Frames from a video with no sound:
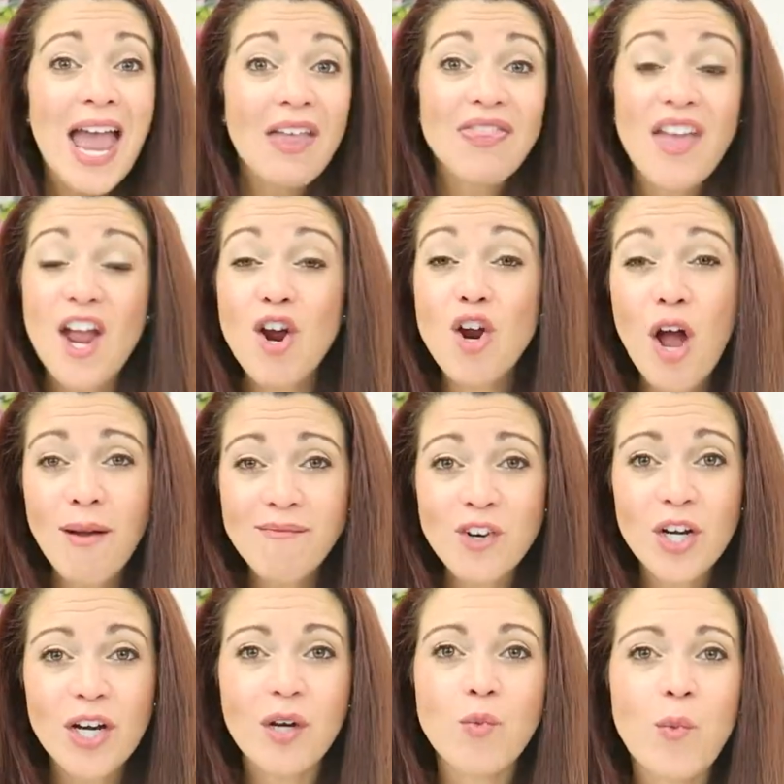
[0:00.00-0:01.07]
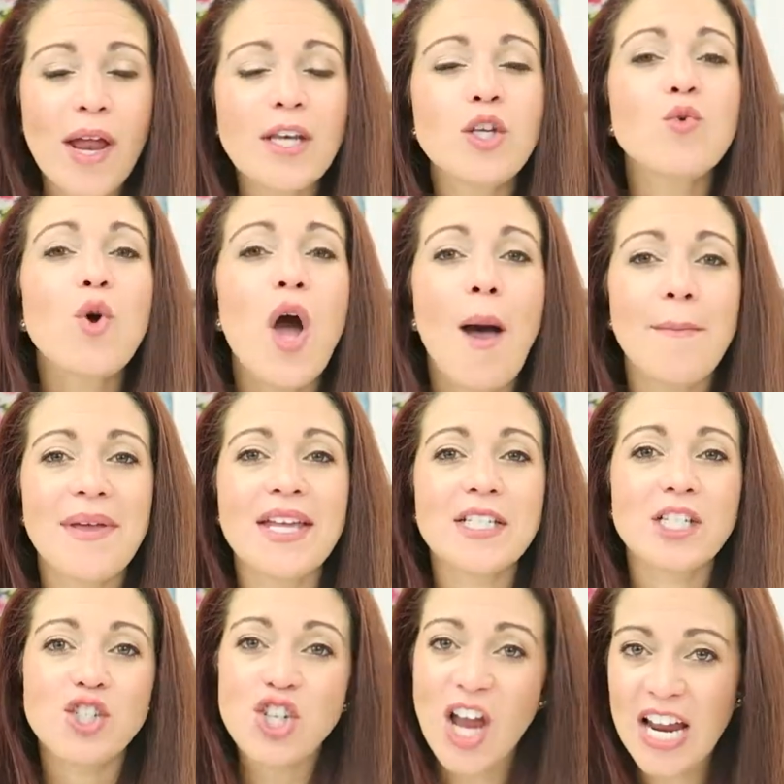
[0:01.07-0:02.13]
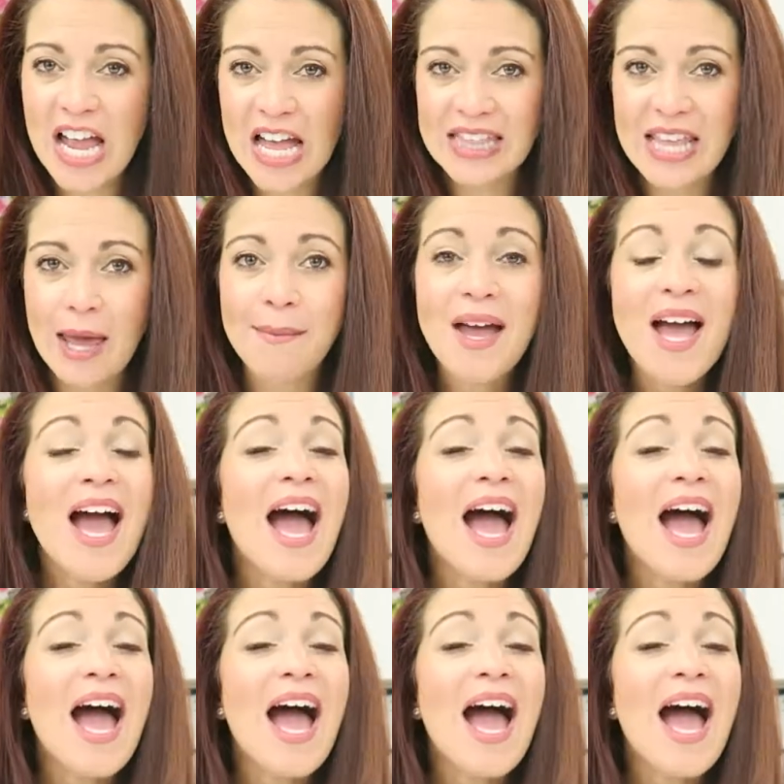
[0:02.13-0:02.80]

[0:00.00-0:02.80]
and they are comforted when you come in to check on them.